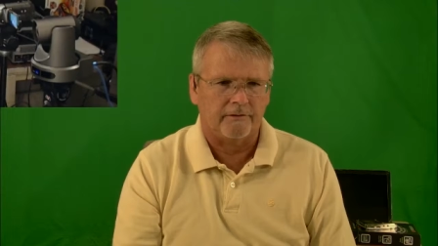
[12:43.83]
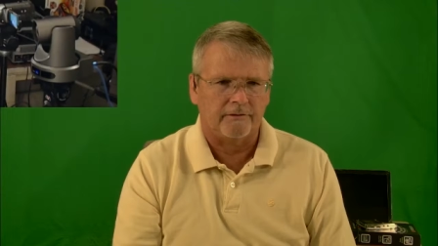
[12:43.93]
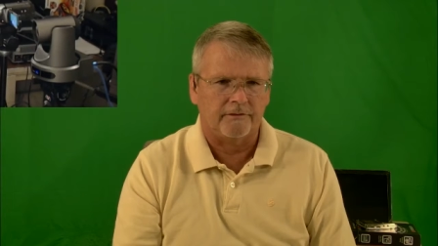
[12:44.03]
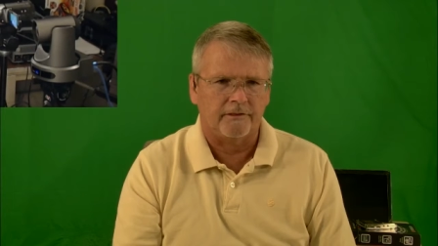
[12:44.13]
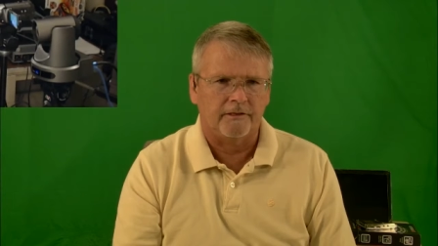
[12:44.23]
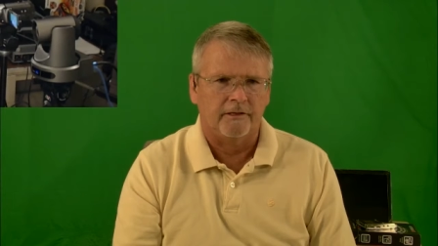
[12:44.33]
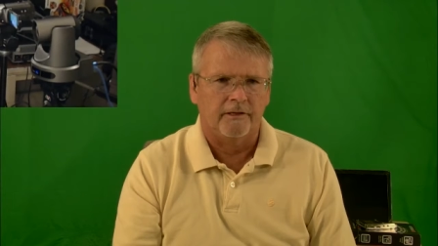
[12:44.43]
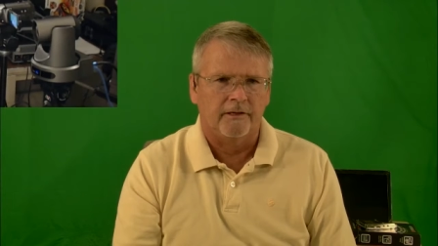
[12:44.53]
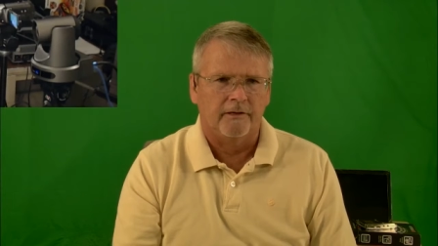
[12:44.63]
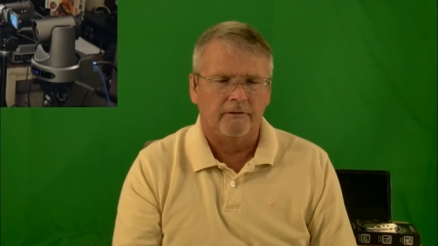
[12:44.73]
see,
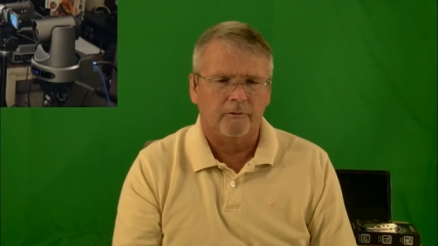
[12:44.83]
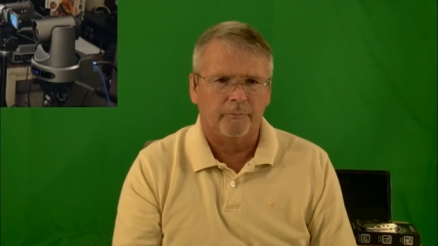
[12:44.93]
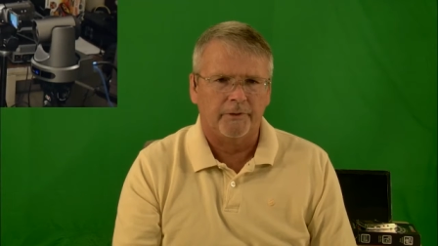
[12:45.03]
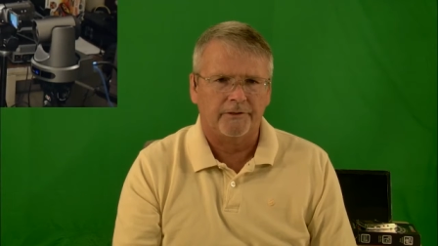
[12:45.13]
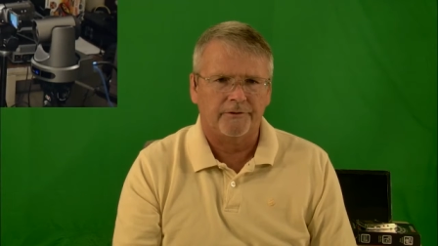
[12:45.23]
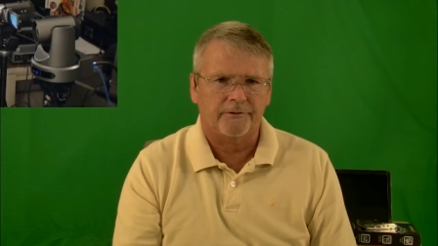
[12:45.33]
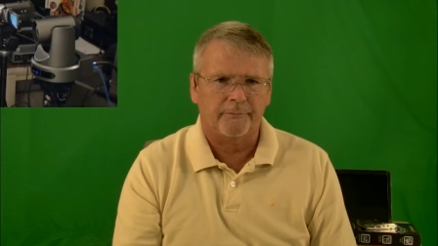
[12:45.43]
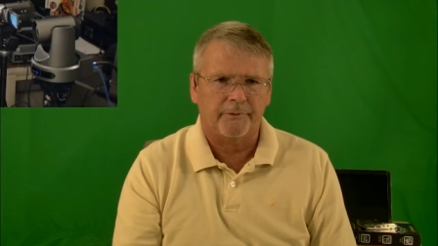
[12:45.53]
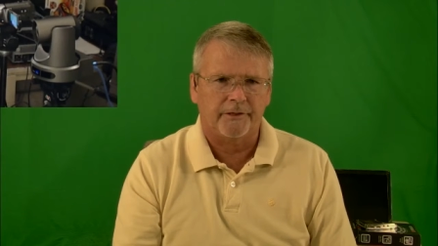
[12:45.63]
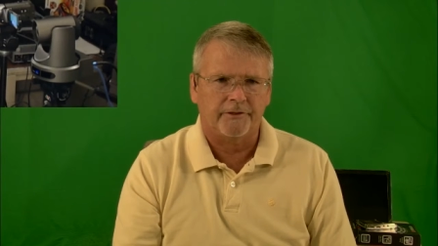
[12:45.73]
a little picture in
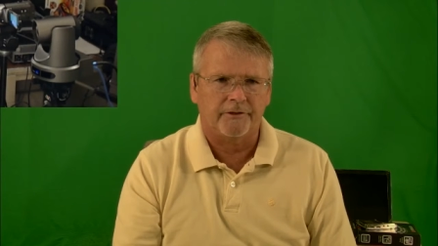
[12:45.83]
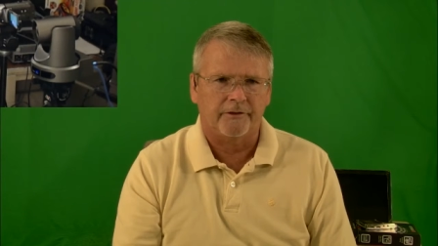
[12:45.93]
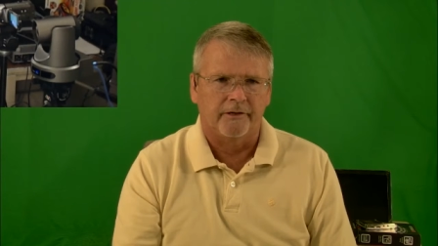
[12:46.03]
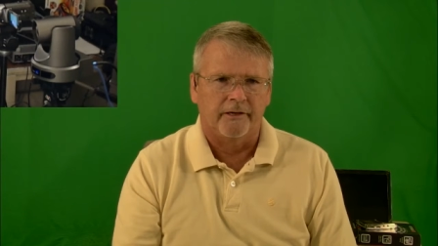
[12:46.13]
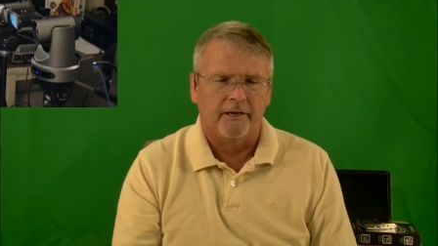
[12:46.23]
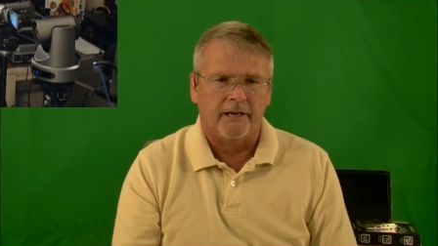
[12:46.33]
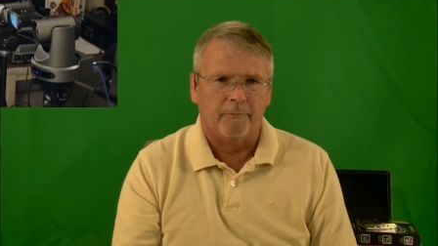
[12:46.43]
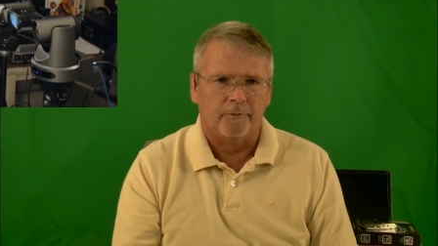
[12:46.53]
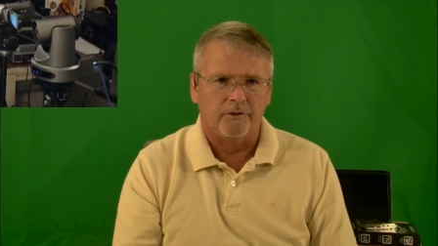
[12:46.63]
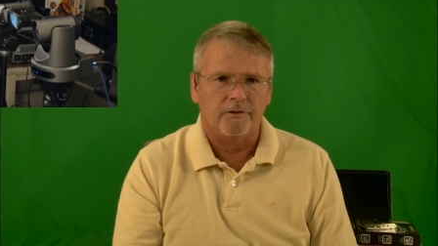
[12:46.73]
picture. And
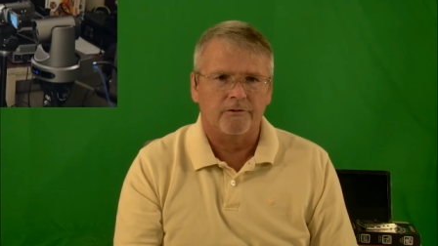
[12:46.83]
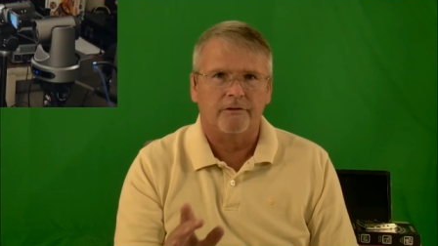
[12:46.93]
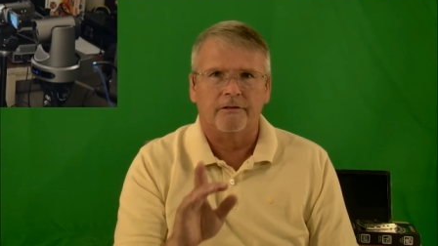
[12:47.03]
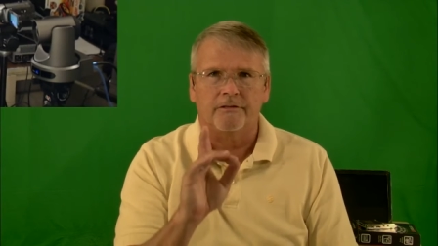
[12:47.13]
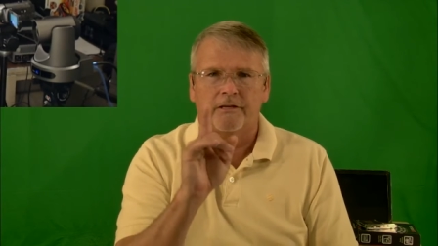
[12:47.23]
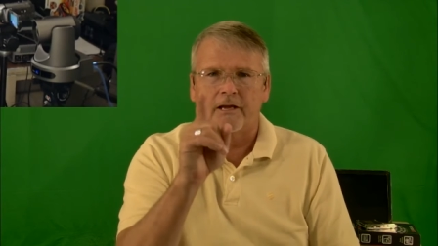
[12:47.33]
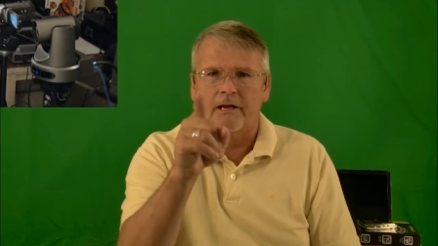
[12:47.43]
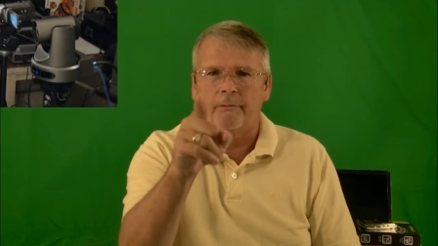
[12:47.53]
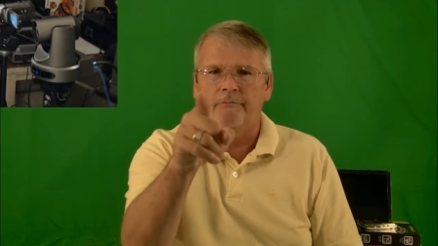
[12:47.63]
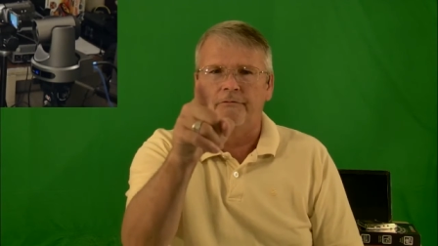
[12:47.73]
we're using this
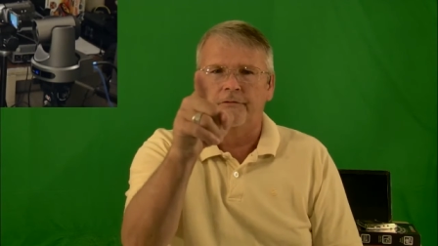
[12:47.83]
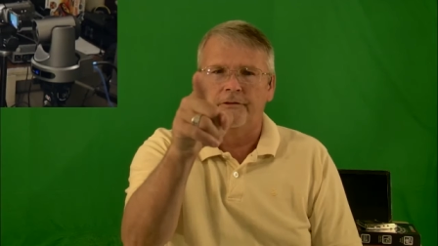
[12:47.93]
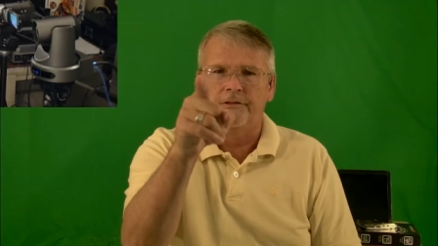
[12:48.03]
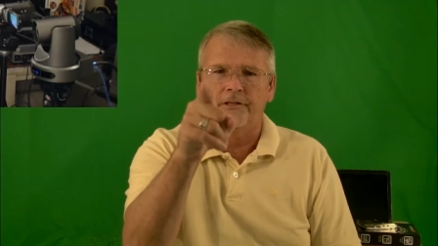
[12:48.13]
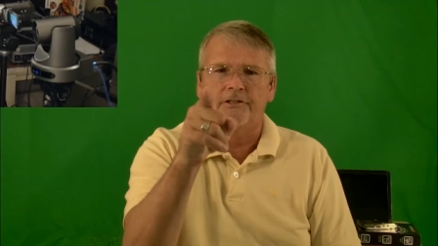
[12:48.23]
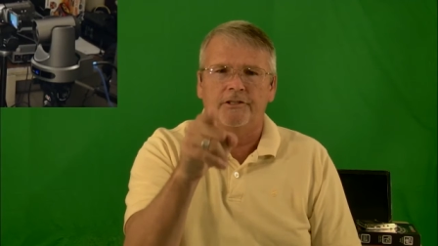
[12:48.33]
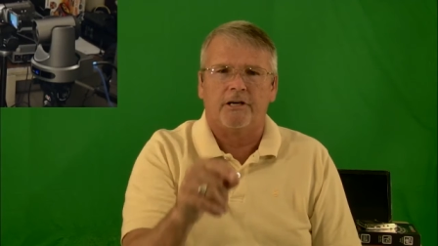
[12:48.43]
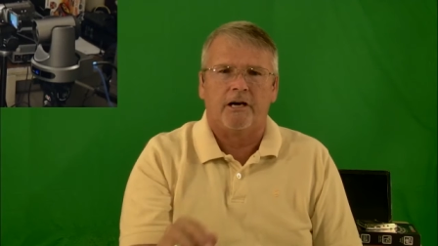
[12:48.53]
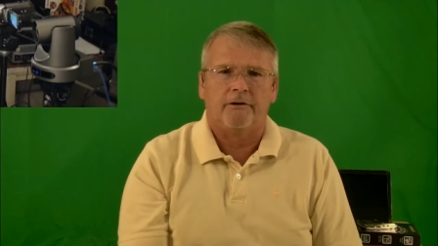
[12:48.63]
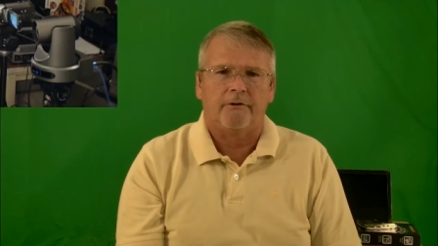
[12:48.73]
cam for this
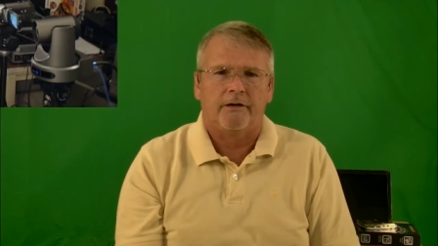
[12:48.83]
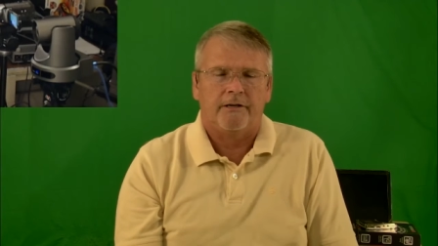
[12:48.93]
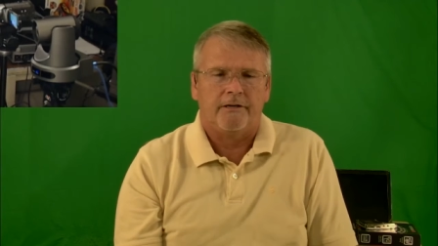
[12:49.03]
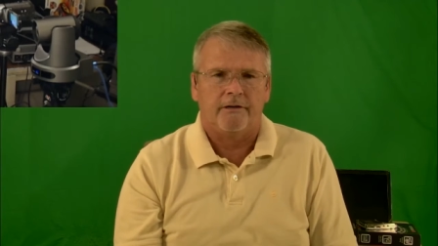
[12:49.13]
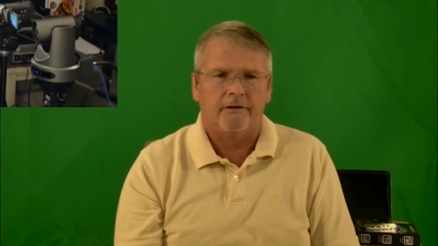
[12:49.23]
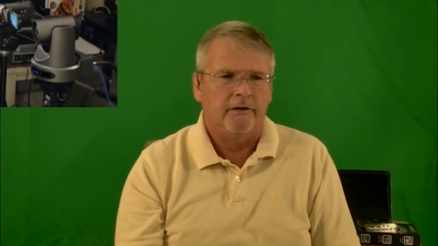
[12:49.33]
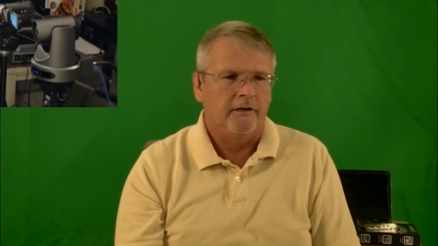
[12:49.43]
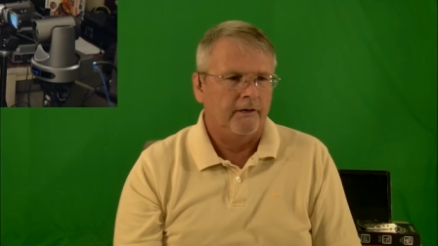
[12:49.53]
shot right here.